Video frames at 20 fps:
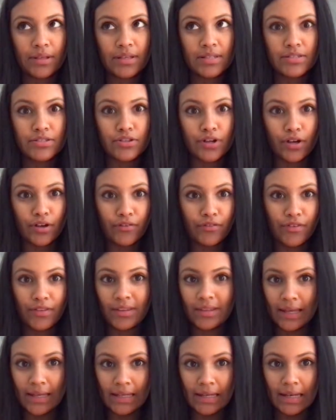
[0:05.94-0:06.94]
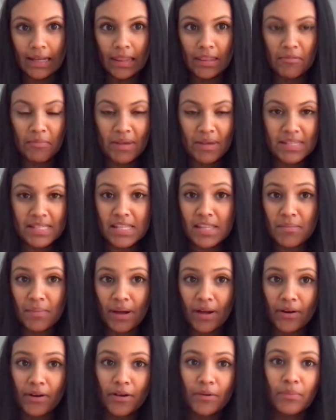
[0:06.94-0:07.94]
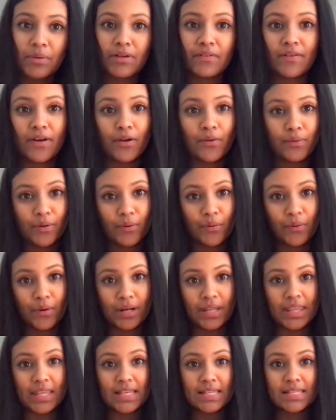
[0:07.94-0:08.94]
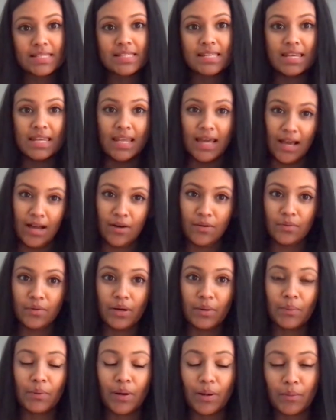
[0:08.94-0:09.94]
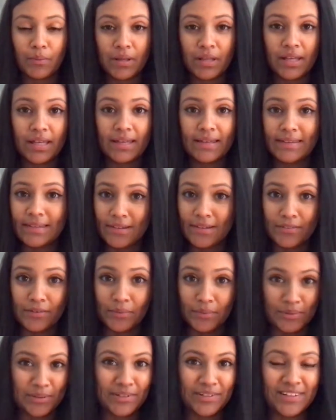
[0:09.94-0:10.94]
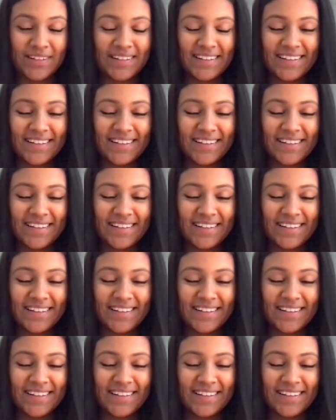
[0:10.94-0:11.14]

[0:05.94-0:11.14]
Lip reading: Sorry for the lighting and the mess in the background, but if I don't record this now, I probably never will.